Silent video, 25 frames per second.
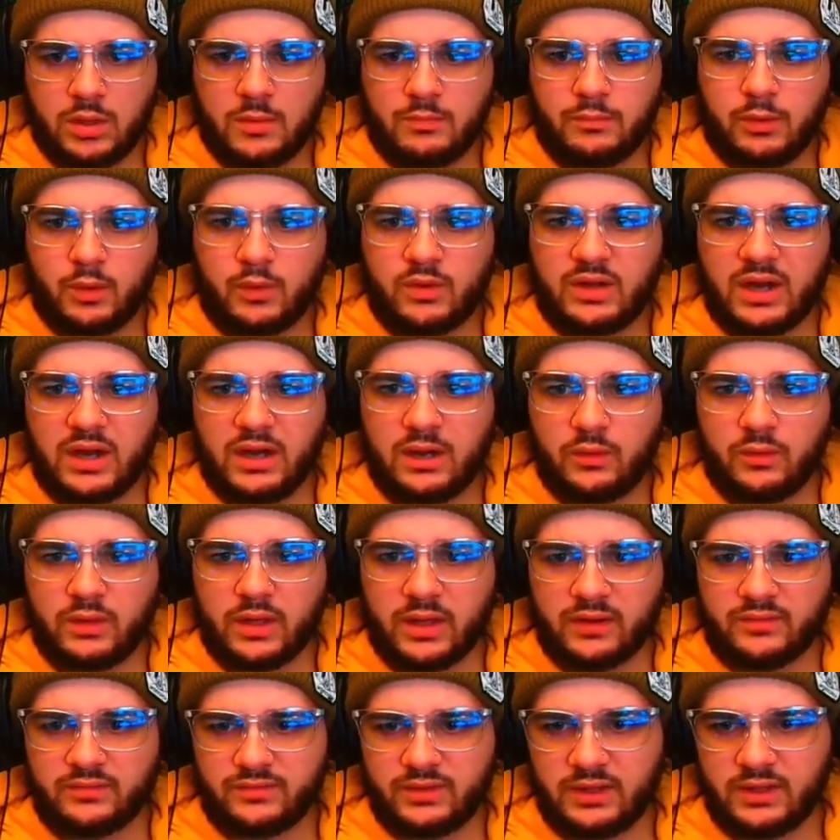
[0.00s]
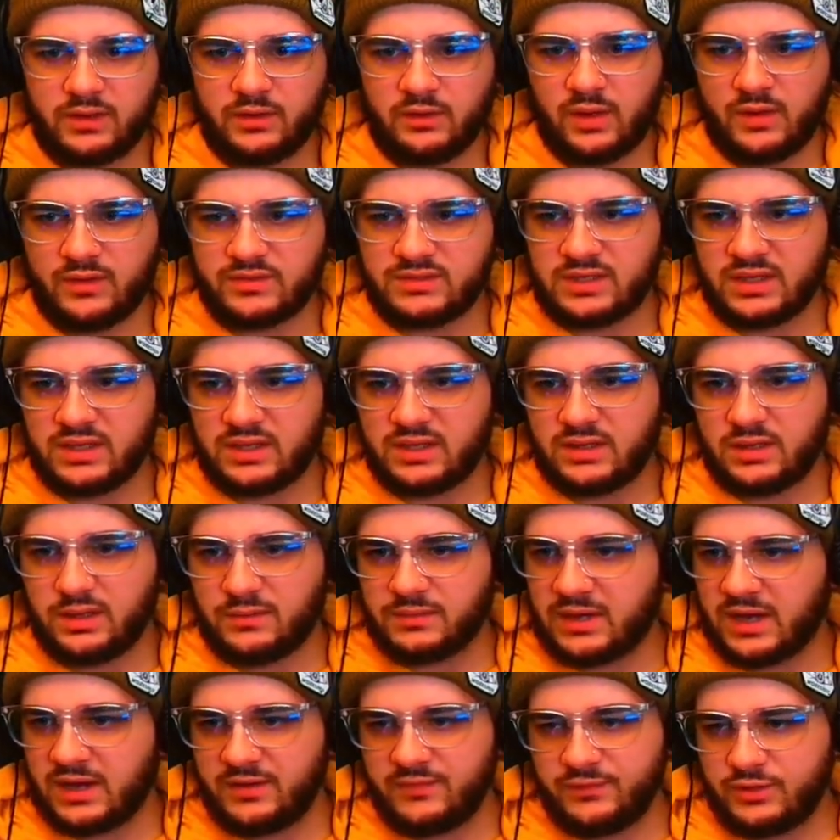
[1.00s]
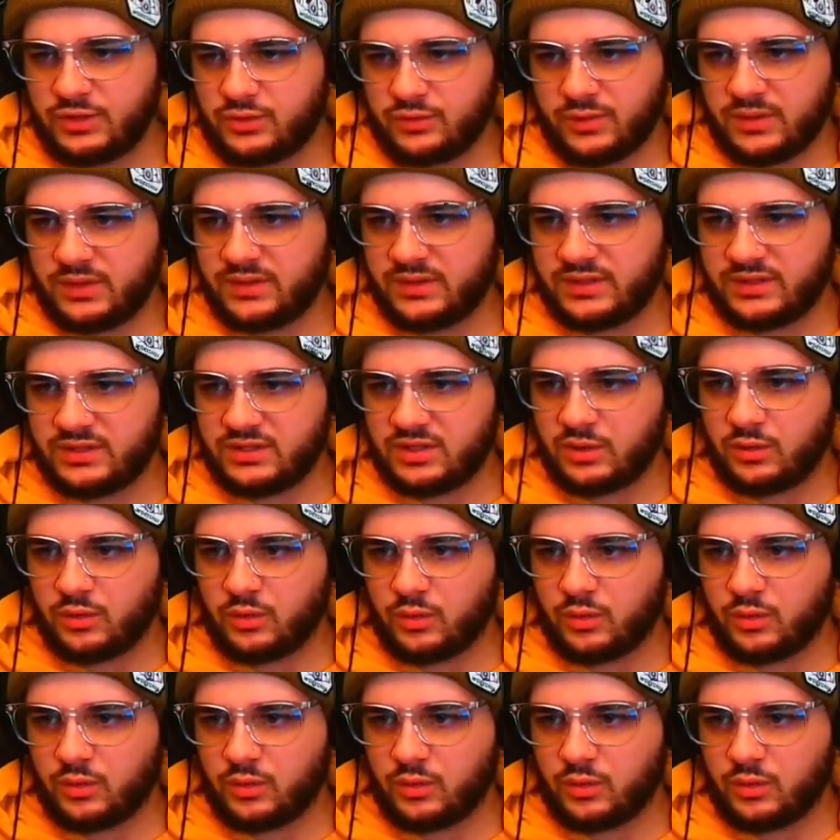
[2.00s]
oh, can I? Okay, thank you. I was like, oh, can I even do anything to the